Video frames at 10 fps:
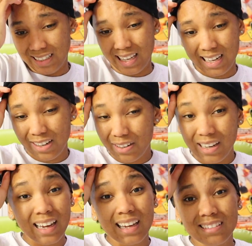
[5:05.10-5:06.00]
get it or
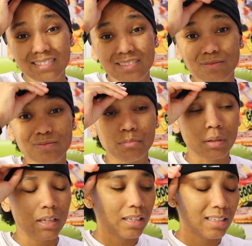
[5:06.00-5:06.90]
not.
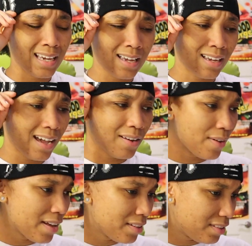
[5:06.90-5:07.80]
But yeah, I'd
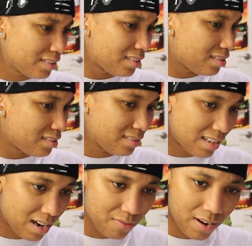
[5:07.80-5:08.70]
rather just
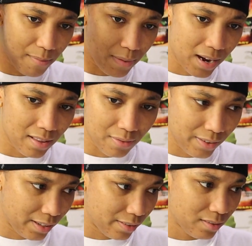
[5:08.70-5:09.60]
outright buy the
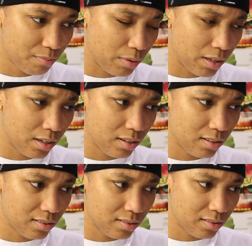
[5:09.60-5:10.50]
figures. But
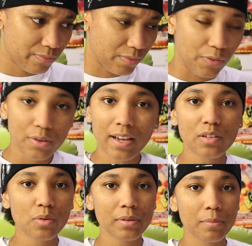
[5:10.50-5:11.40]
if you guys
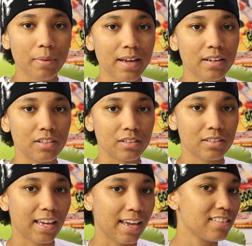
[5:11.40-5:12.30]
want me to buy another
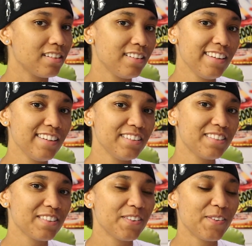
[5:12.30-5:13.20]
case of these
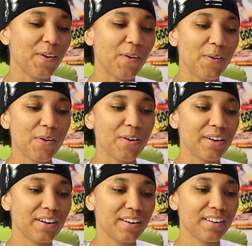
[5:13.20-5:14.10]

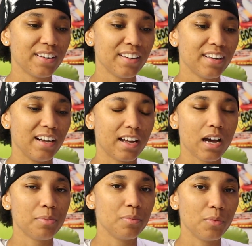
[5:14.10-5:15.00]
or a
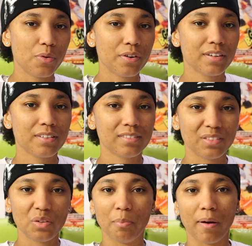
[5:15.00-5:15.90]
couple more
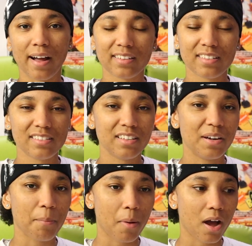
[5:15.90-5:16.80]
little boxes to
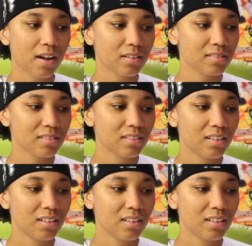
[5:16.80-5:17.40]
unbox,